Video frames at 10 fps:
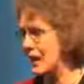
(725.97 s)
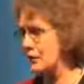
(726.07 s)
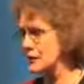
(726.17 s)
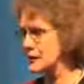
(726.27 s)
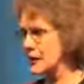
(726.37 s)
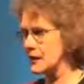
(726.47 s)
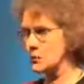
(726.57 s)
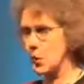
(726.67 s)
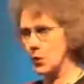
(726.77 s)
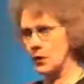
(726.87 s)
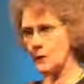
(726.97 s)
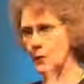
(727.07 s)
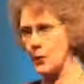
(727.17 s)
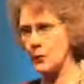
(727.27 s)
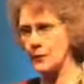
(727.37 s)
now. It's like it's woken up
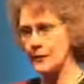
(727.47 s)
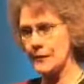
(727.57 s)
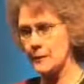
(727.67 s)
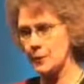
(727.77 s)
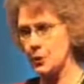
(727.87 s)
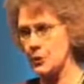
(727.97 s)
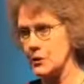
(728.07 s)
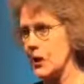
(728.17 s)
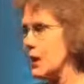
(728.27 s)
all the receptors,